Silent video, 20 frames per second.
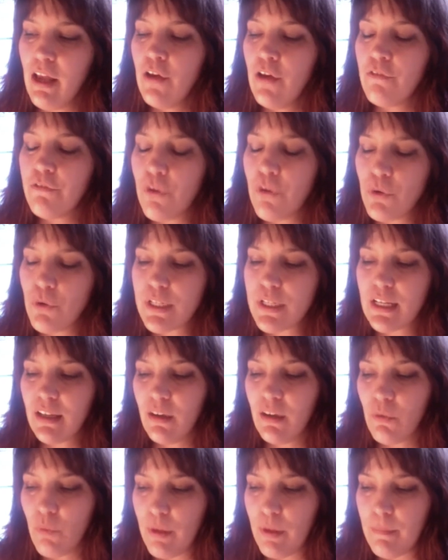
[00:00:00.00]
focusing
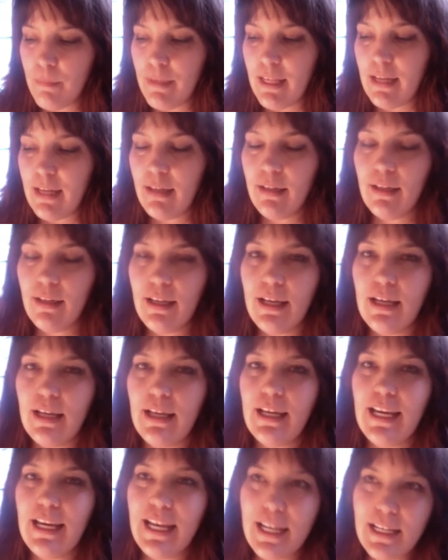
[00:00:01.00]
on women
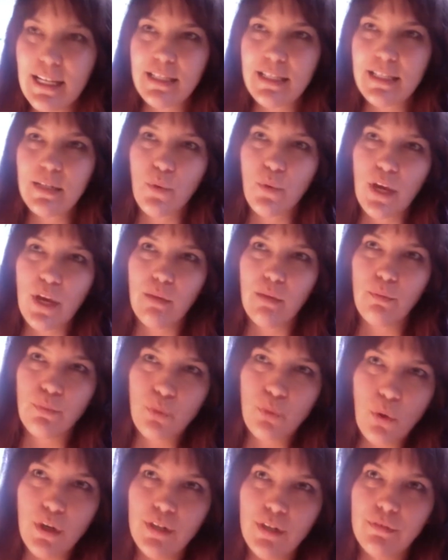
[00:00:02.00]
is in a way
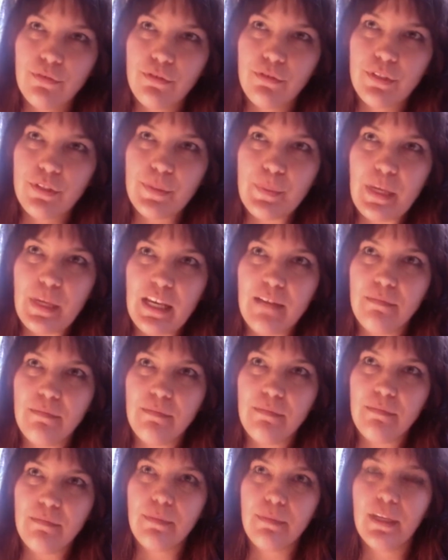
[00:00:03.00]
important for me
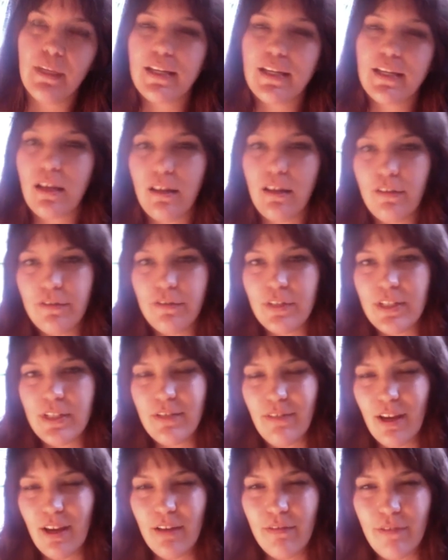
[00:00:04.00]
because of the
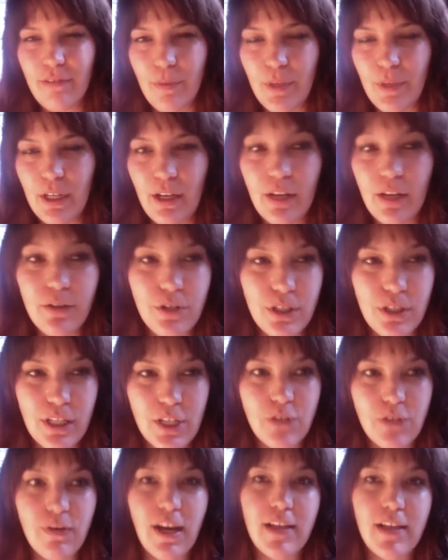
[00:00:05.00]
divine feminine energy
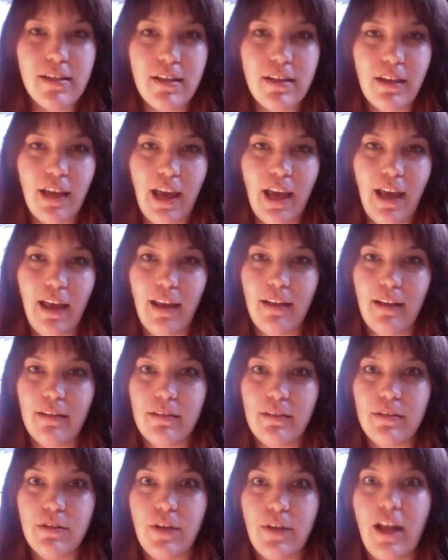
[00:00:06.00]
that's rising and
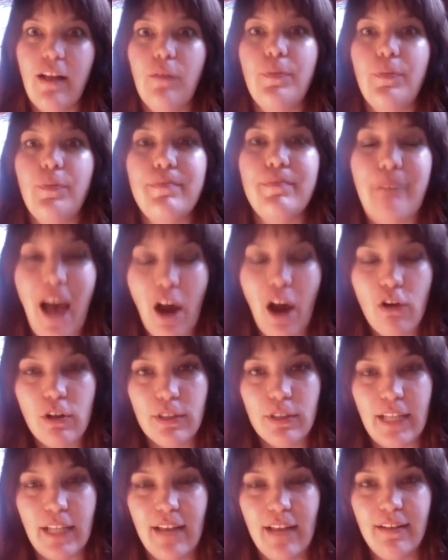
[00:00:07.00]
to help empower
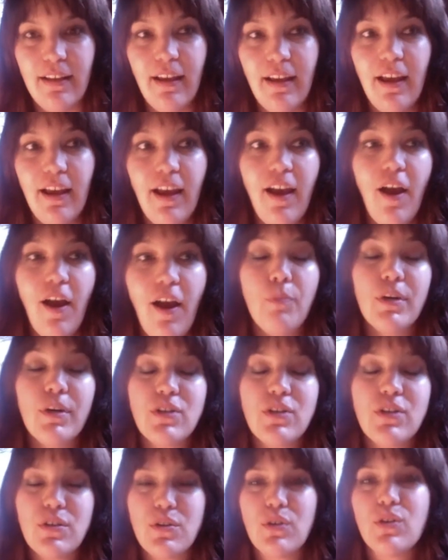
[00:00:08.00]
that. But it's
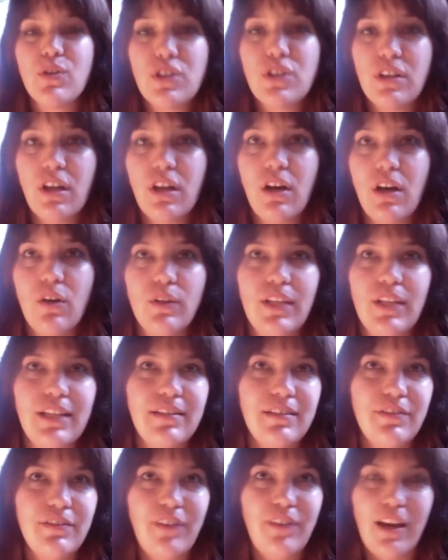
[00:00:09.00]
also good to know that the
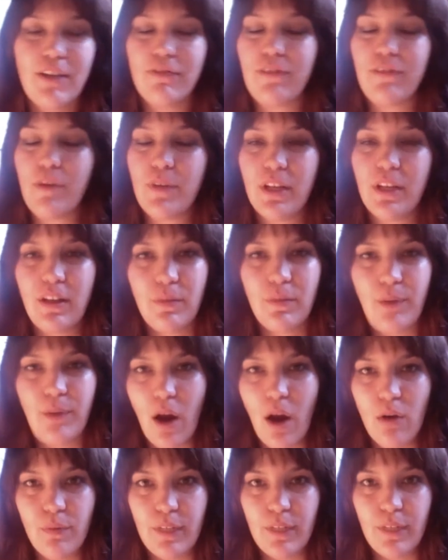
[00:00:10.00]
divine feminine
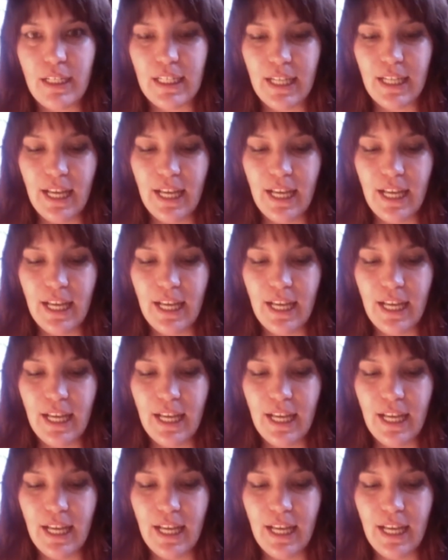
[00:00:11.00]
empowerment